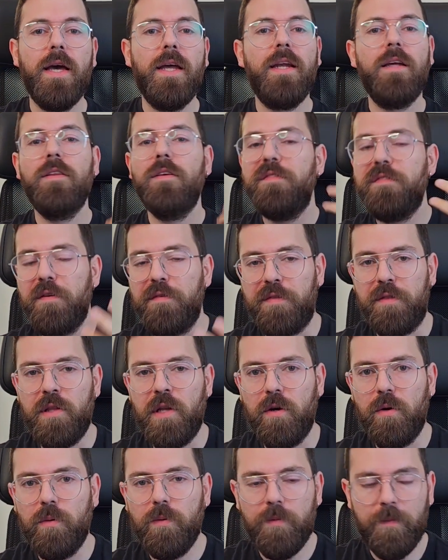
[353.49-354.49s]
and then the
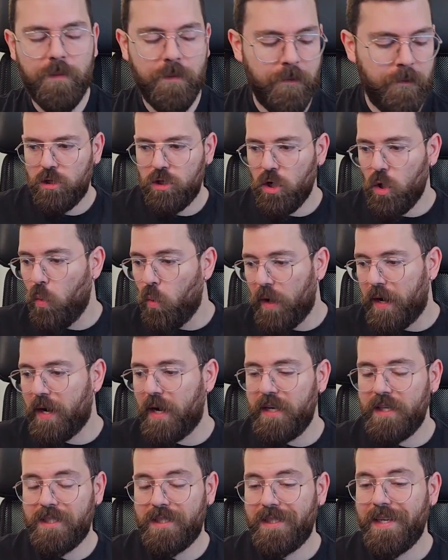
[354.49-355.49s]
fifth note. So when
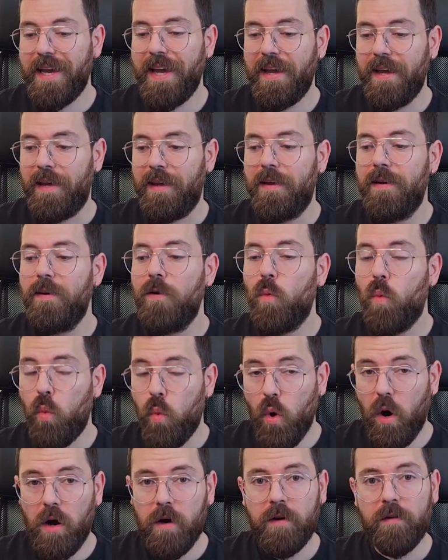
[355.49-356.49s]
I say
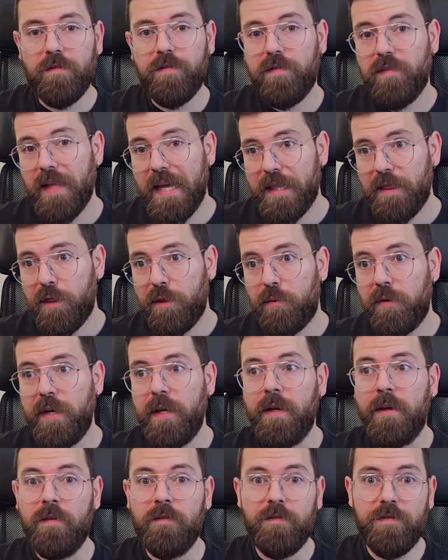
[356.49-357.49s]
1, flat
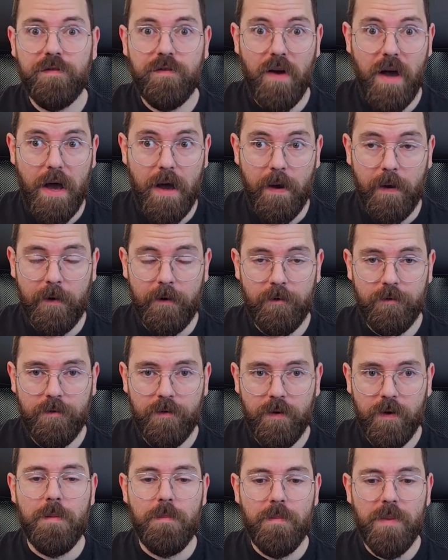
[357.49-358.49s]
3, and
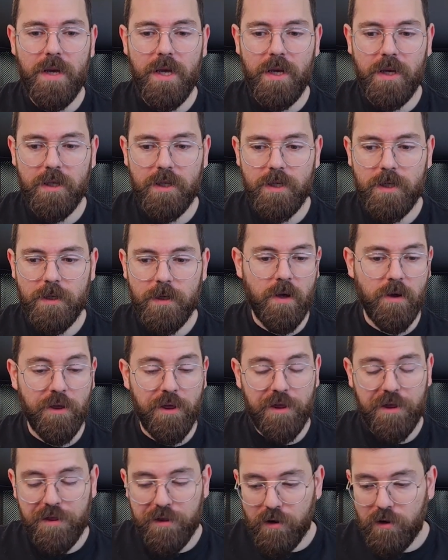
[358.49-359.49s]
5, it means the
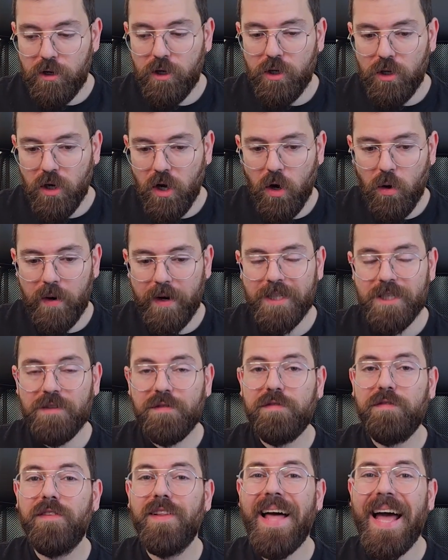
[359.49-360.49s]
third note
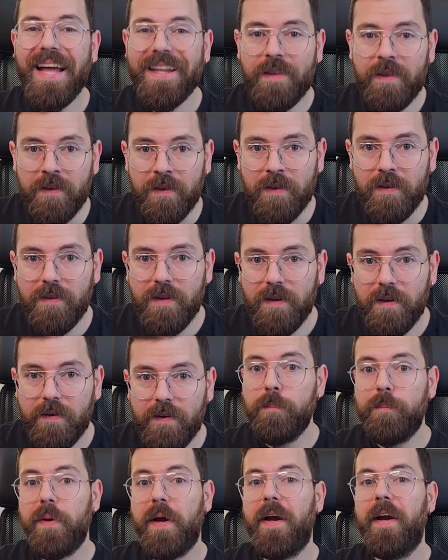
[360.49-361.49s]
is flattened
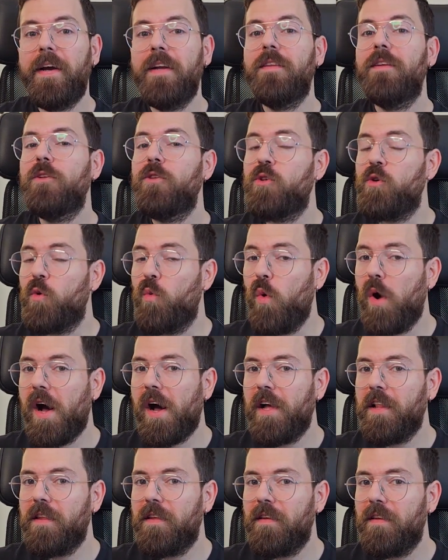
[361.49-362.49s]
compared to
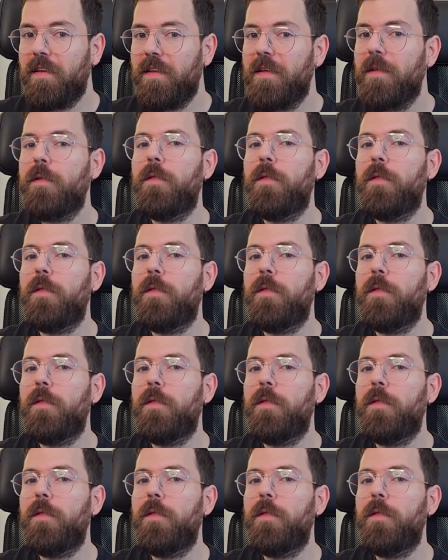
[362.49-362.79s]
what?